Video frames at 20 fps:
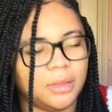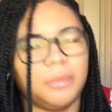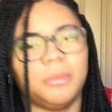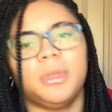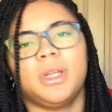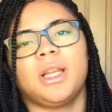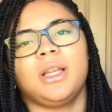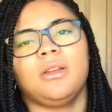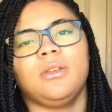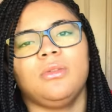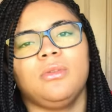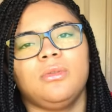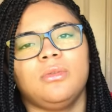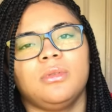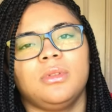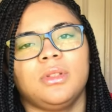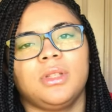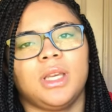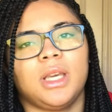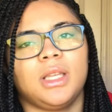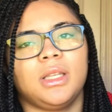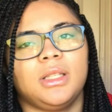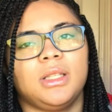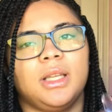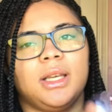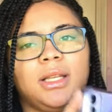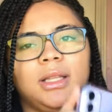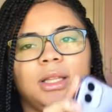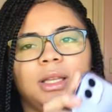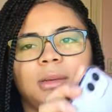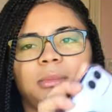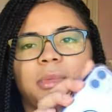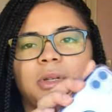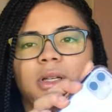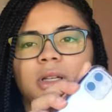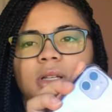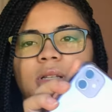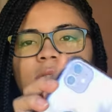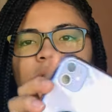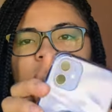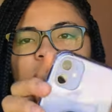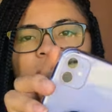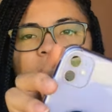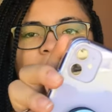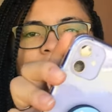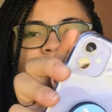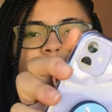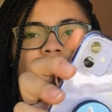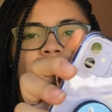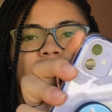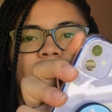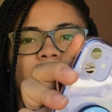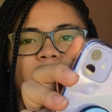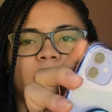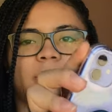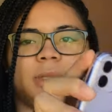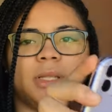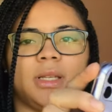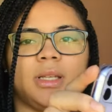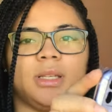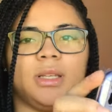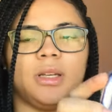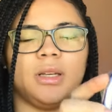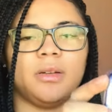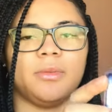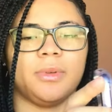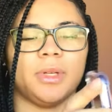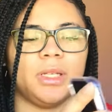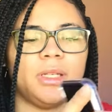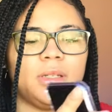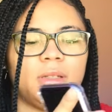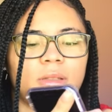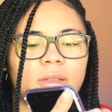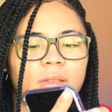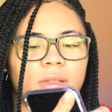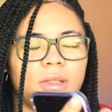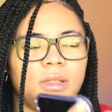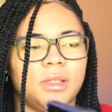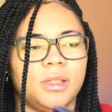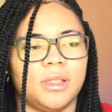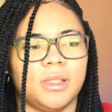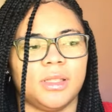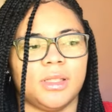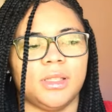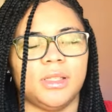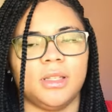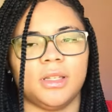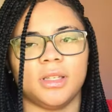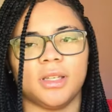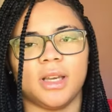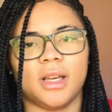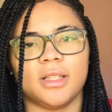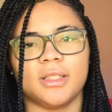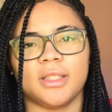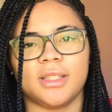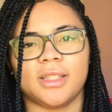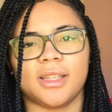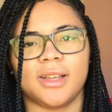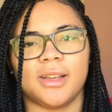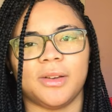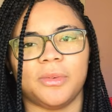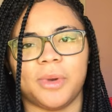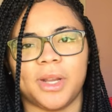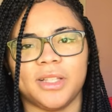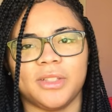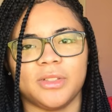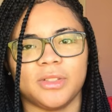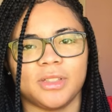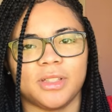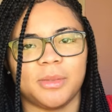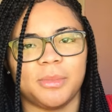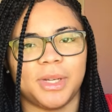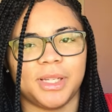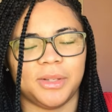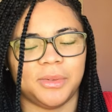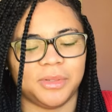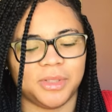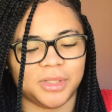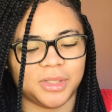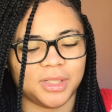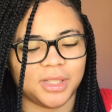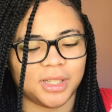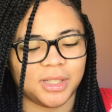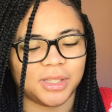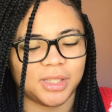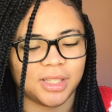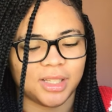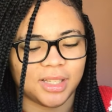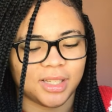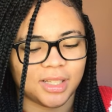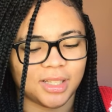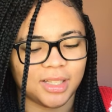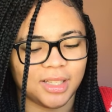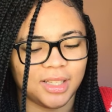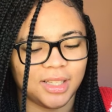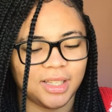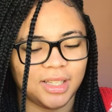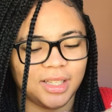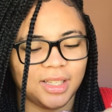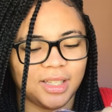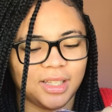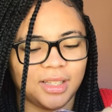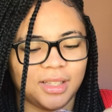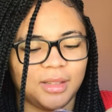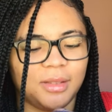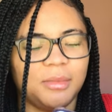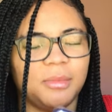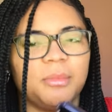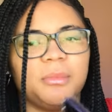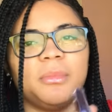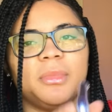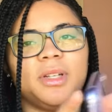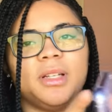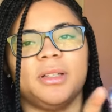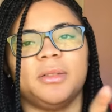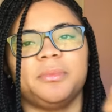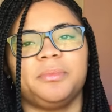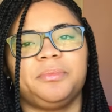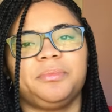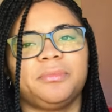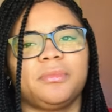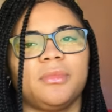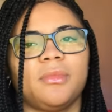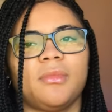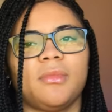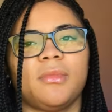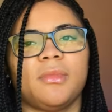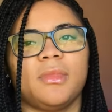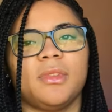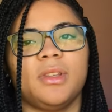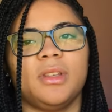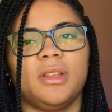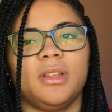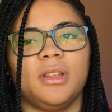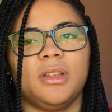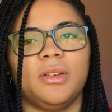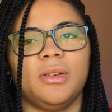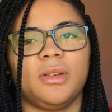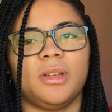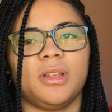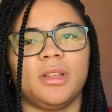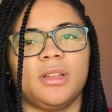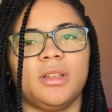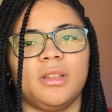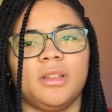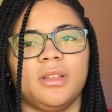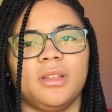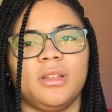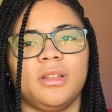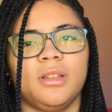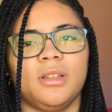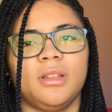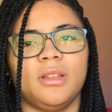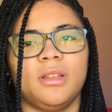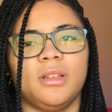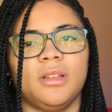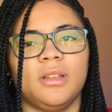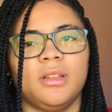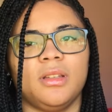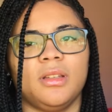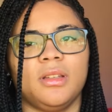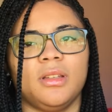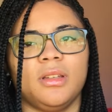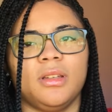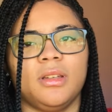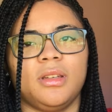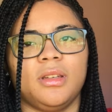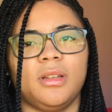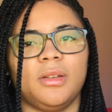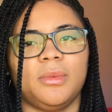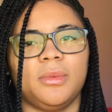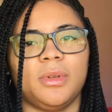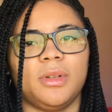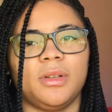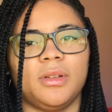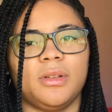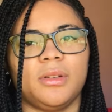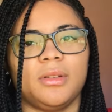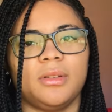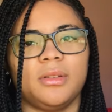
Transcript: But I do kind of like that because my giraffe upside down right now. See, look, y'all just saw a white truck, somebody with truck outside. But, okay. There we go.